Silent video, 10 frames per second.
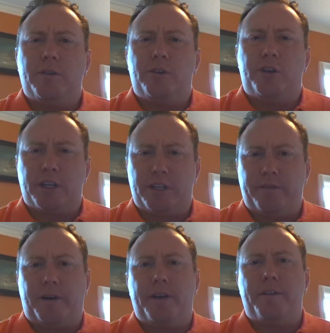
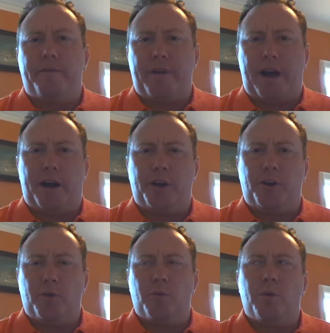justify the
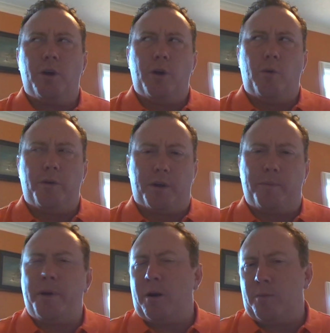value with
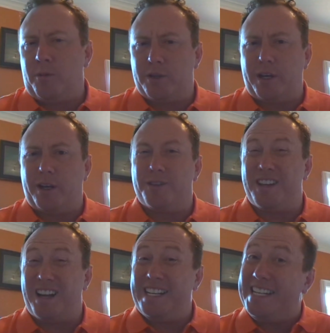comparable sales,
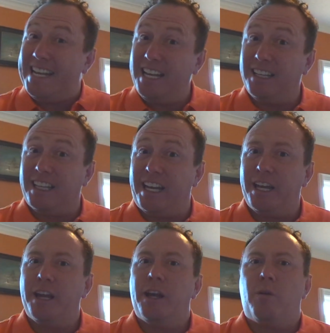and
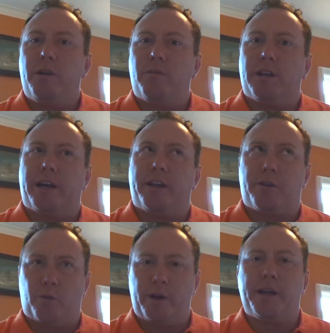ideally we would like
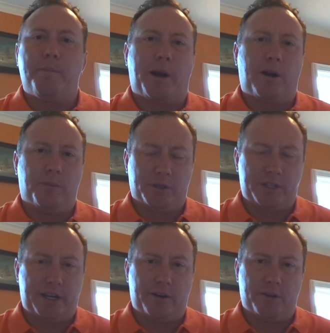3 comparable
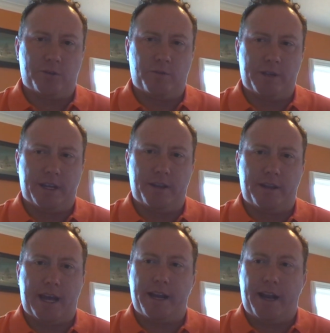sales
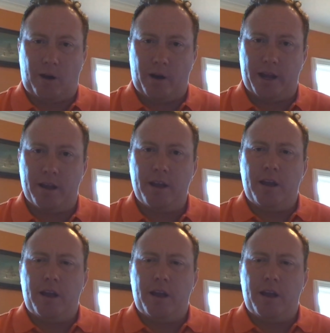within that area.